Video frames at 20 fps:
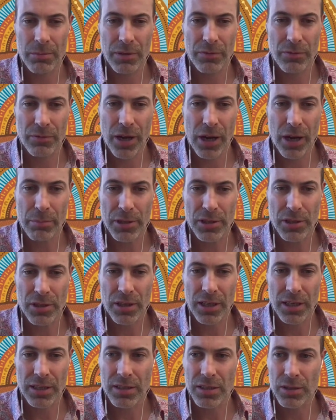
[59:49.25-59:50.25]
if you're happy to
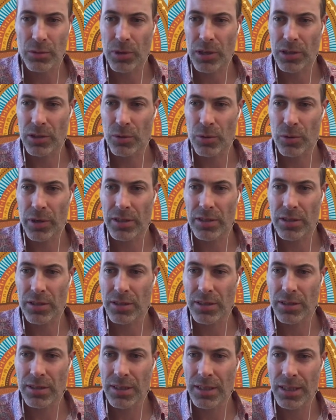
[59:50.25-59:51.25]
answer one
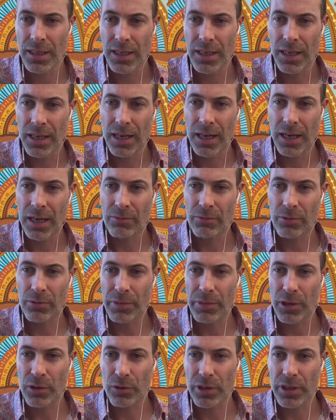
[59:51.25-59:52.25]
question from
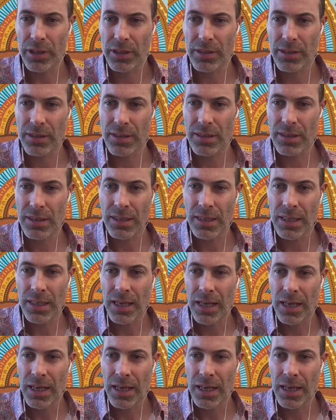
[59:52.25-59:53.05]
the audience.